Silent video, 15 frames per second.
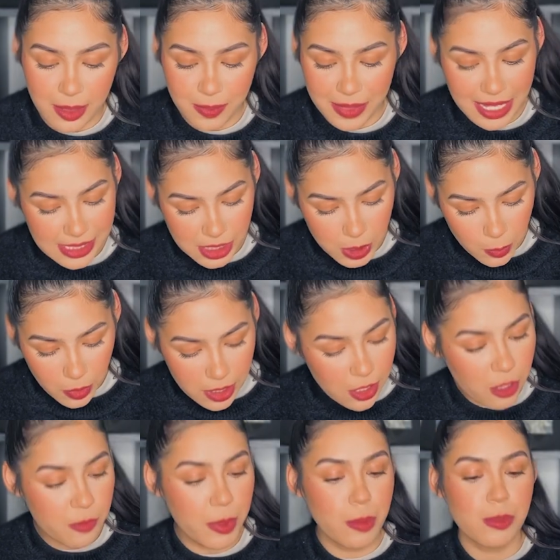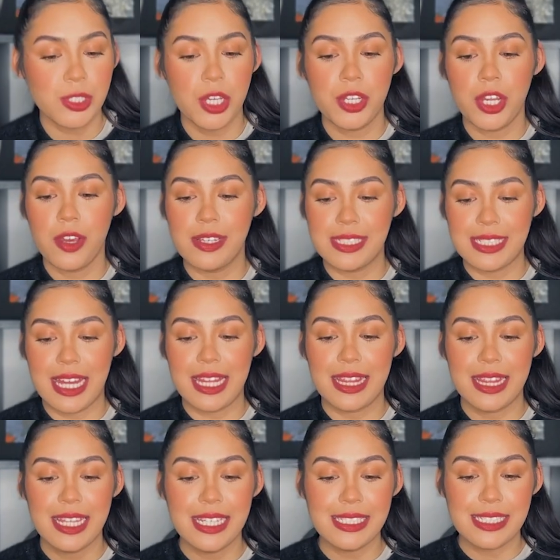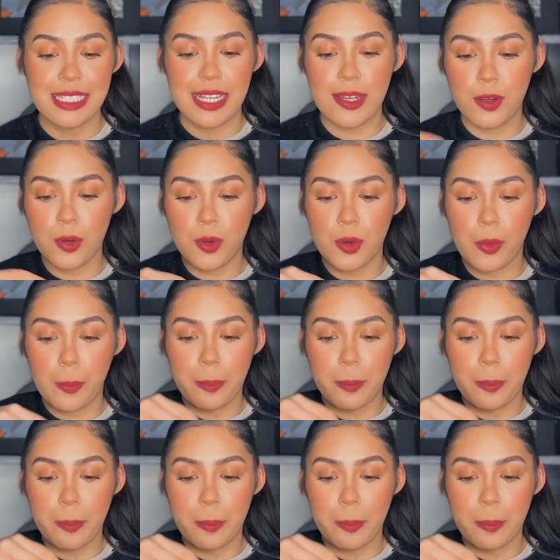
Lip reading: Yeah, so what a lot of people don't know is that this little